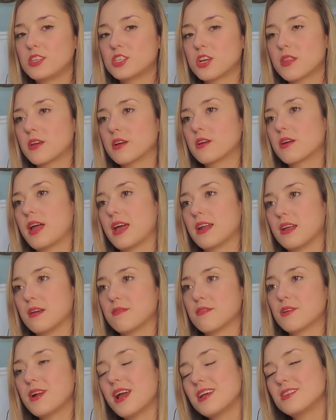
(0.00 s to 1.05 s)
other, and if
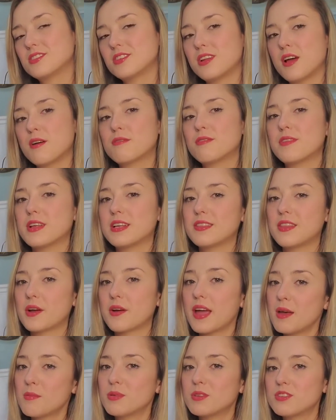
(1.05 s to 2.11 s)
they're nice enough and if they're
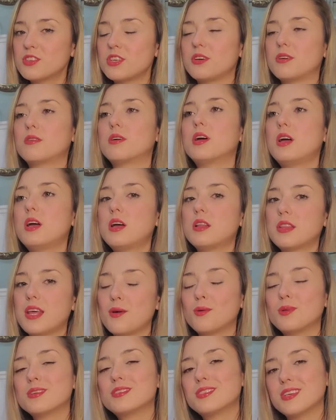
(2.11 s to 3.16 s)
able to, they
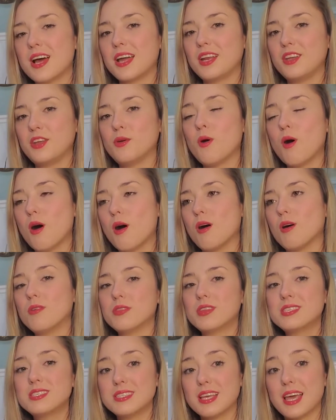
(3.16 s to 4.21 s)
will assign you all
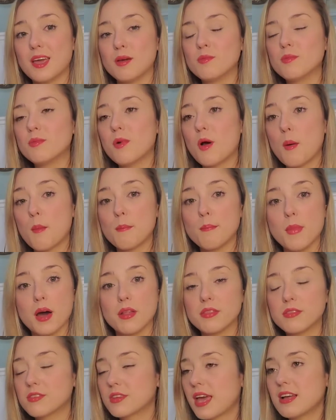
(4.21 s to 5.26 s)
the same
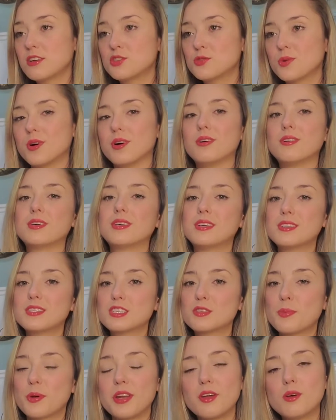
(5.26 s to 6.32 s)
month schedule. It's
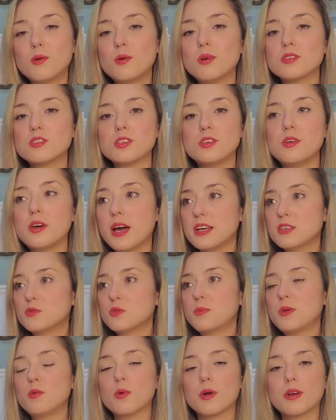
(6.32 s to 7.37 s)
pretty cool. So you guys will
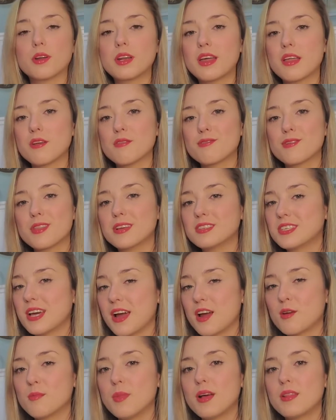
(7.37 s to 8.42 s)
be working together for the
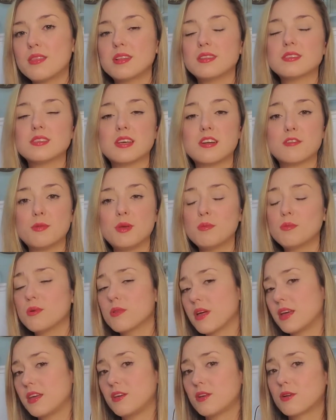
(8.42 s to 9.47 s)
entire month instead of people
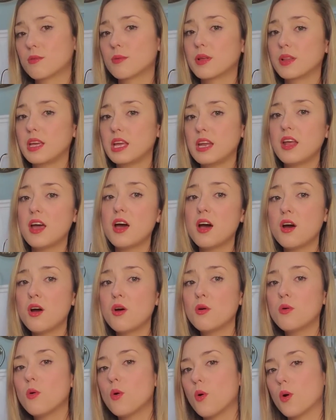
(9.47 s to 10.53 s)
that you don't really
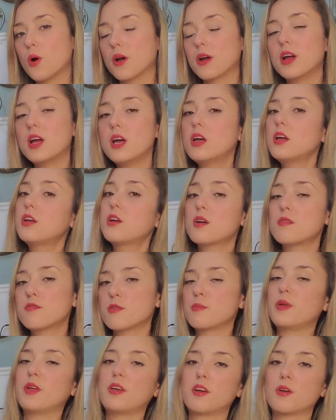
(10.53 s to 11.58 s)
know or you're
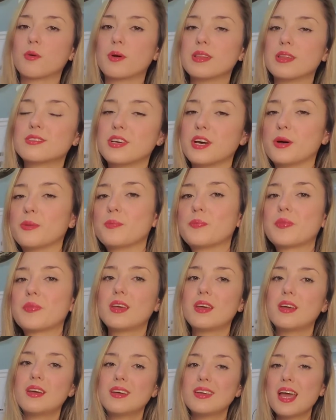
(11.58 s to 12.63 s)
unfamiliar with. So
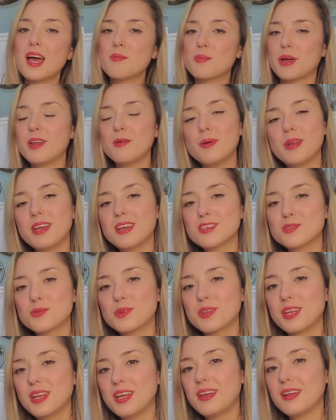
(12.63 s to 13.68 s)
yeah, buddy bidding is
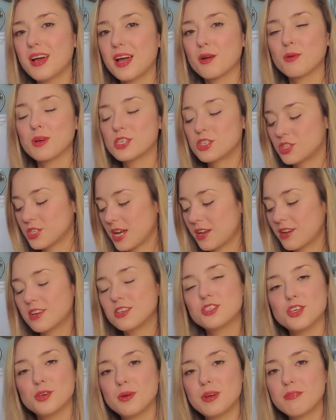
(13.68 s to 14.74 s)
really neat. I wish I could
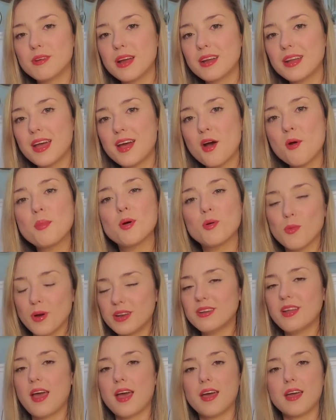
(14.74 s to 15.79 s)
do it right now, but
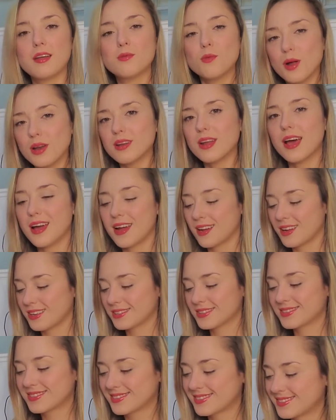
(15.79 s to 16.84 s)
one day.
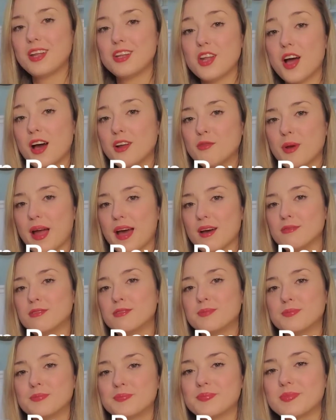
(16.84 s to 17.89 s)
NonRev.
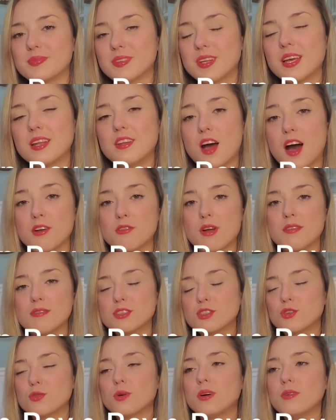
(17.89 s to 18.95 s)
NonRev is
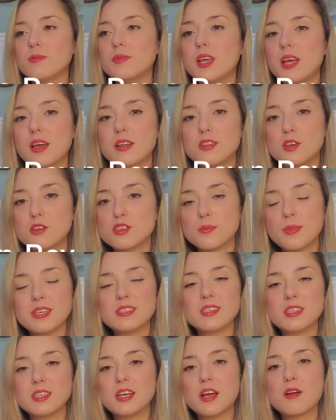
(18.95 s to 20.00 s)
cool. Those are
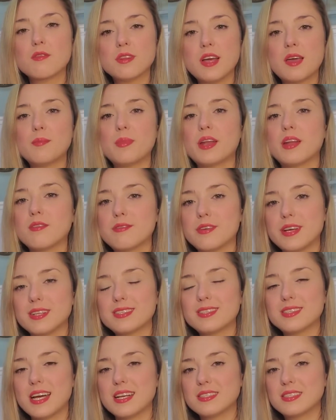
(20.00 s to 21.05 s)
basically our flight
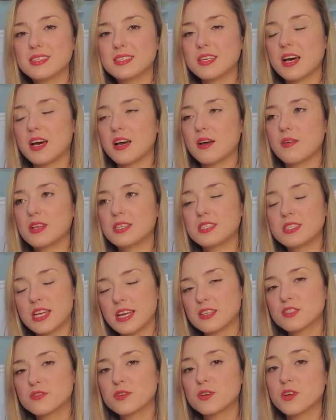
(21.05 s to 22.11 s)
benefits. It
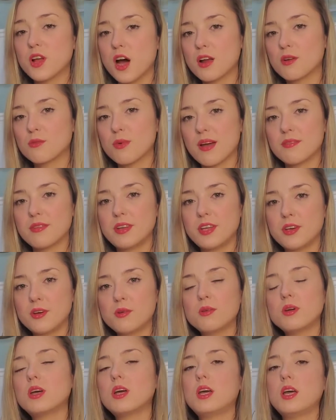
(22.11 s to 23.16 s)
stands for
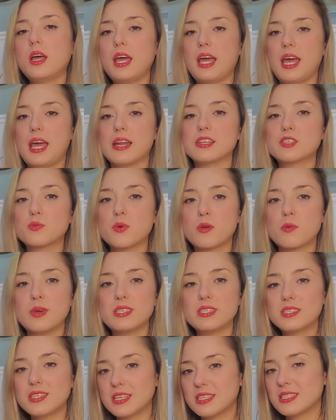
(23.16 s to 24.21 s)
non-revenue, and it's when we
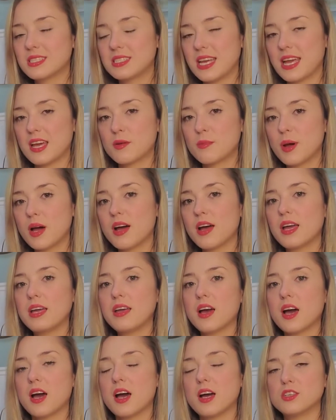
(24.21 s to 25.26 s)
sit
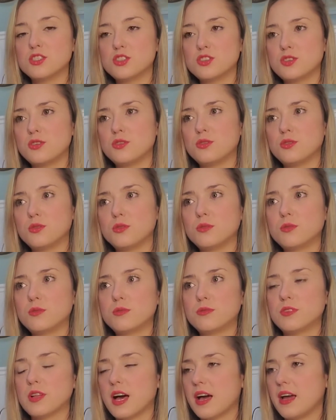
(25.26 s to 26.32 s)
standby to
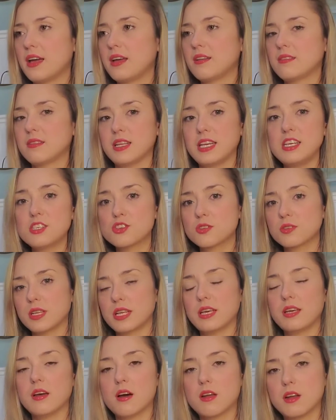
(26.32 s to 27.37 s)
fly
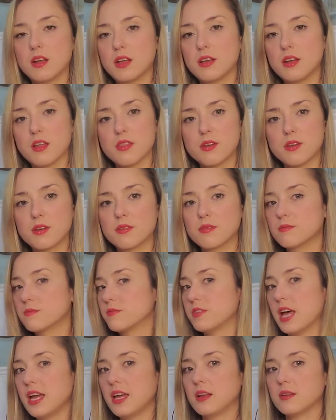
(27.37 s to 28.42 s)
leisurely on another
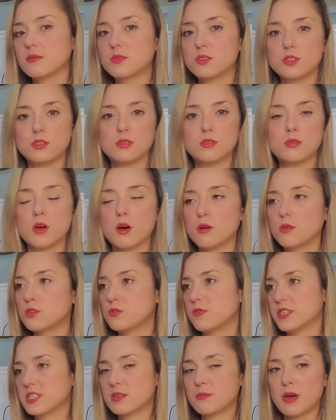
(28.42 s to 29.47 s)
flight to go
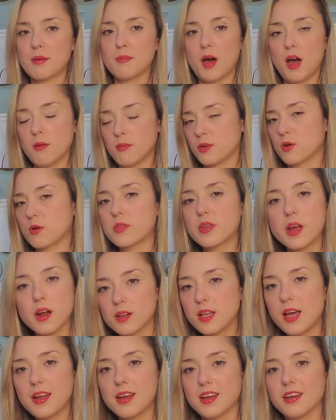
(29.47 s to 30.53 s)
visit my mom in North
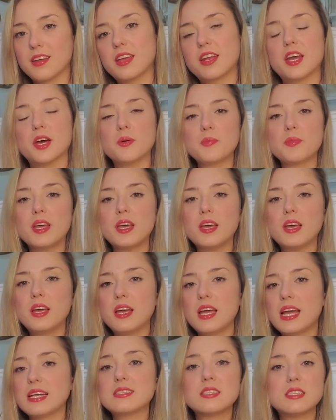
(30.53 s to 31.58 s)
Carolina, you know.
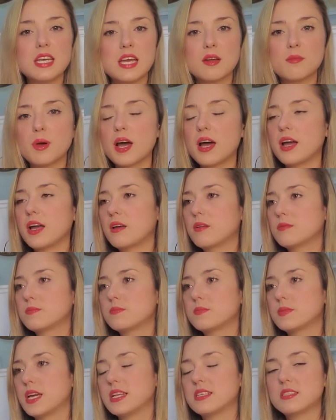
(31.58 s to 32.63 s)
It's standby,
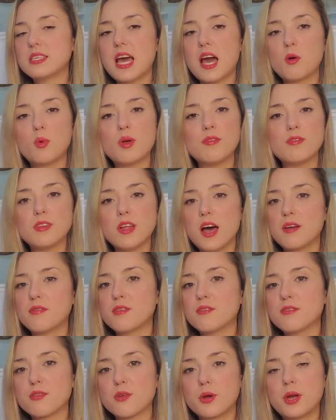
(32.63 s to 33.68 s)
it's how we fly for
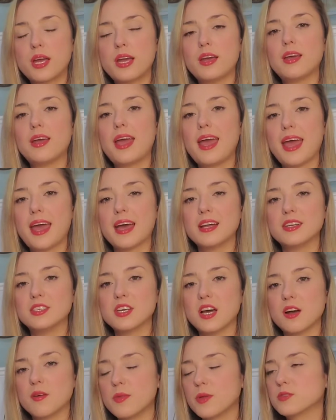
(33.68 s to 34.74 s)
free, and
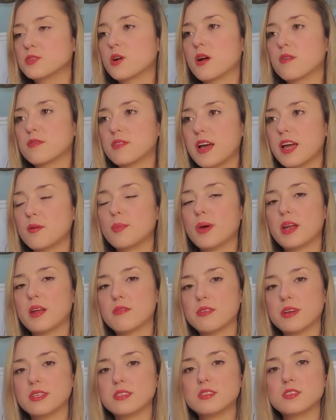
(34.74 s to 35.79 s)
those are our flight
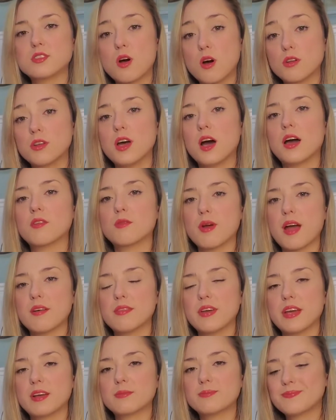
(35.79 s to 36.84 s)
benefits. It's called
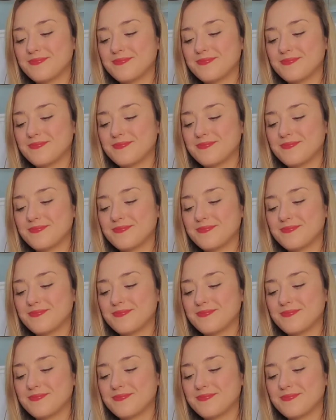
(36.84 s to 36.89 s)
non-revving.